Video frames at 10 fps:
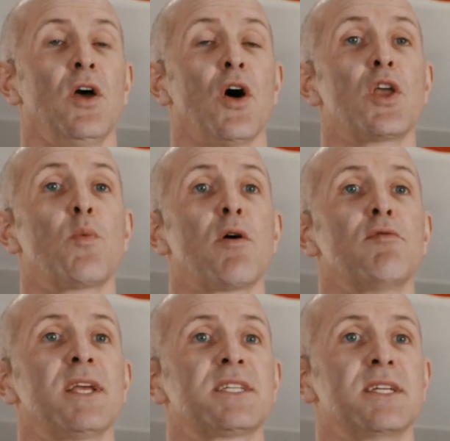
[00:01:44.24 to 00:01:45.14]
Are you well
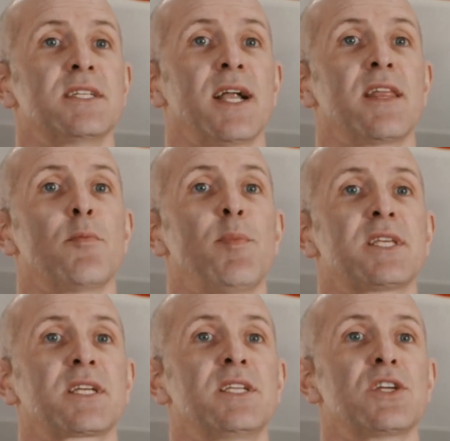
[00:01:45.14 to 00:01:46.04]
rested and in the
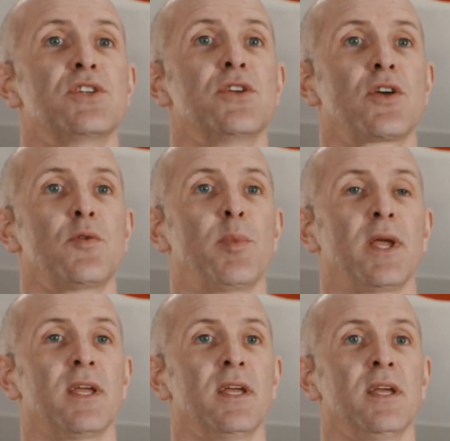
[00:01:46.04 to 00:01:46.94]
best condition you could
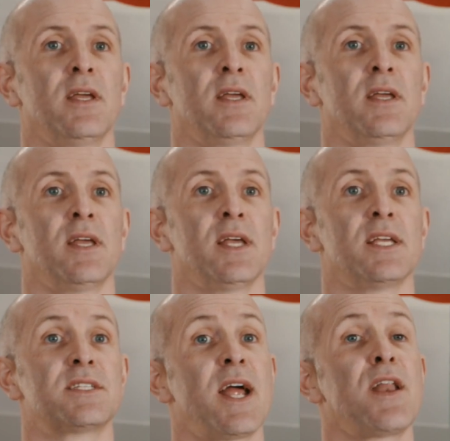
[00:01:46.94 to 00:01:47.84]
be?
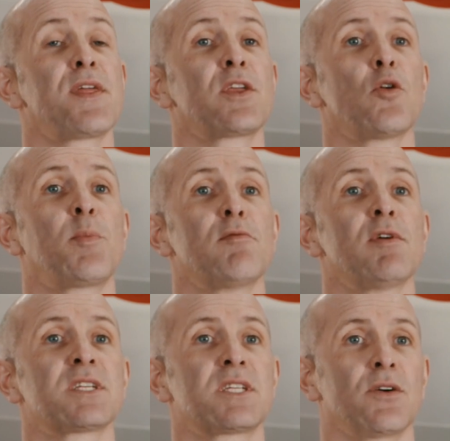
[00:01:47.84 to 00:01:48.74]
Is there anything you're a bit
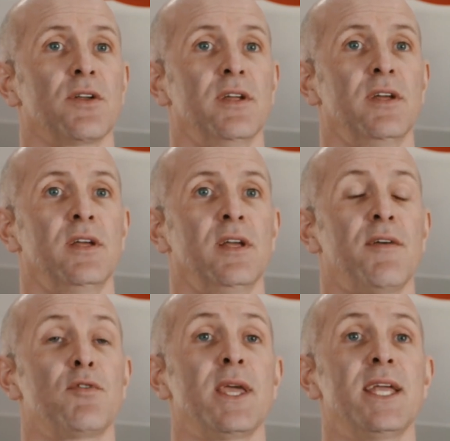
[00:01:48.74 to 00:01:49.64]
rusty on?
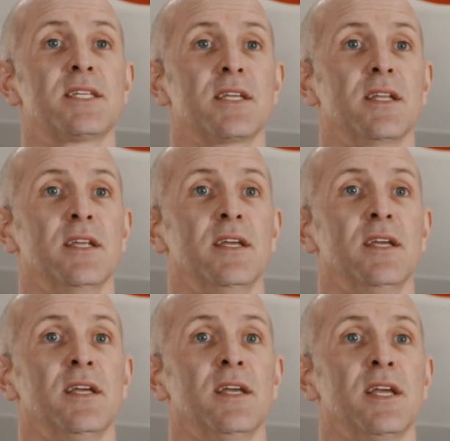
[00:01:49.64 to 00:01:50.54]
Have you eaten?
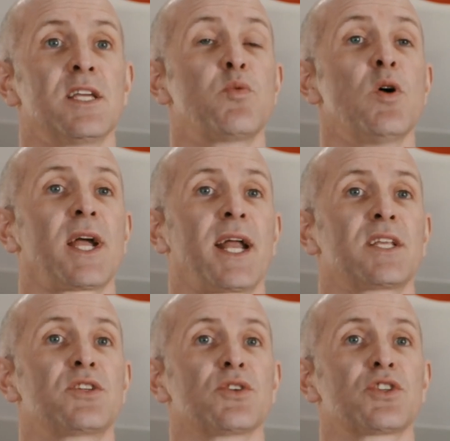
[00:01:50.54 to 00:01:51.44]
Is work
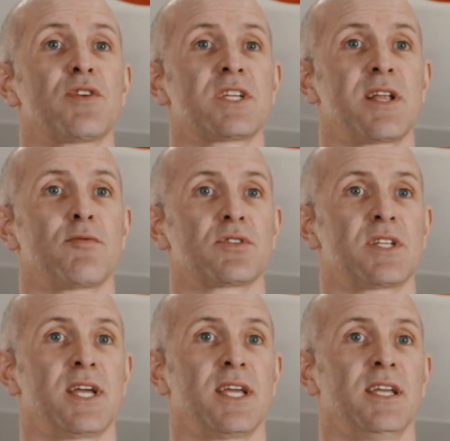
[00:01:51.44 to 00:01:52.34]
adding to your stress levels
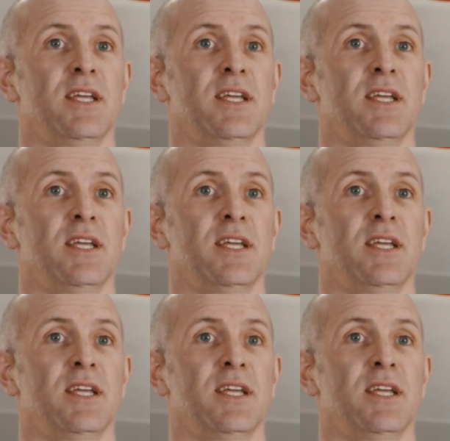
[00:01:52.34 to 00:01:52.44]
today?